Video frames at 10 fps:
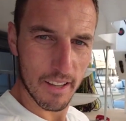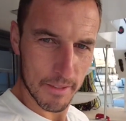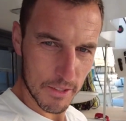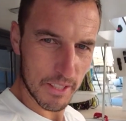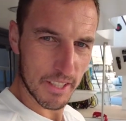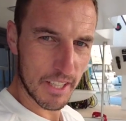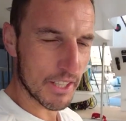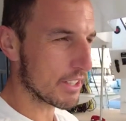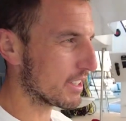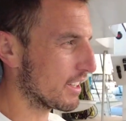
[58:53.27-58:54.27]
I mean, you can
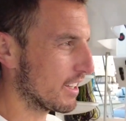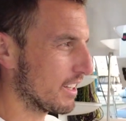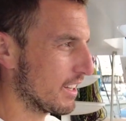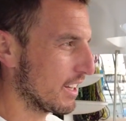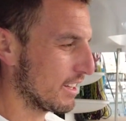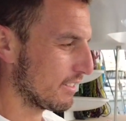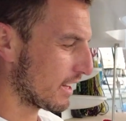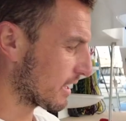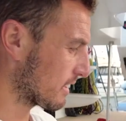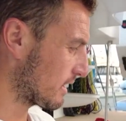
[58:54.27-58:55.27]
hear it,
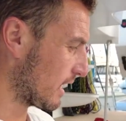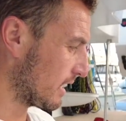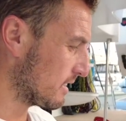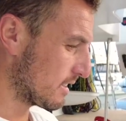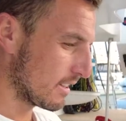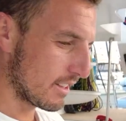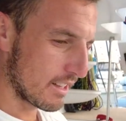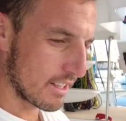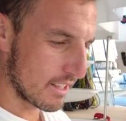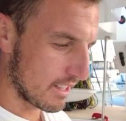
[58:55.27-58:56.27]
but I can tell
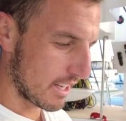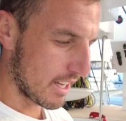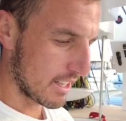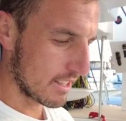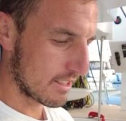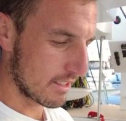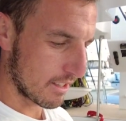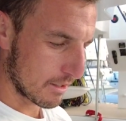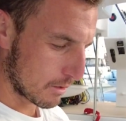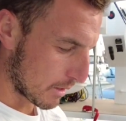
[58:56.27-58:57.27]
instantly that it's,
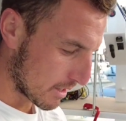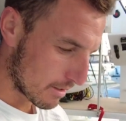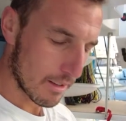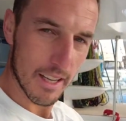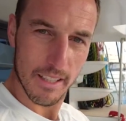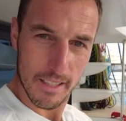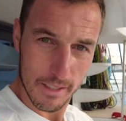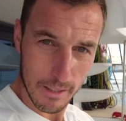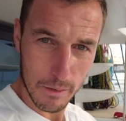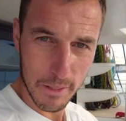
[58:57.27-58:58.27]
it's well insulated,
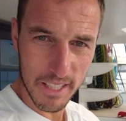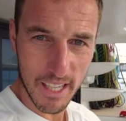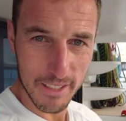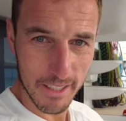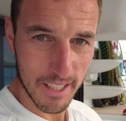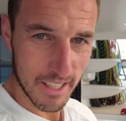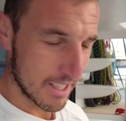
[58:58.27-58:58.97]
it's all the way down.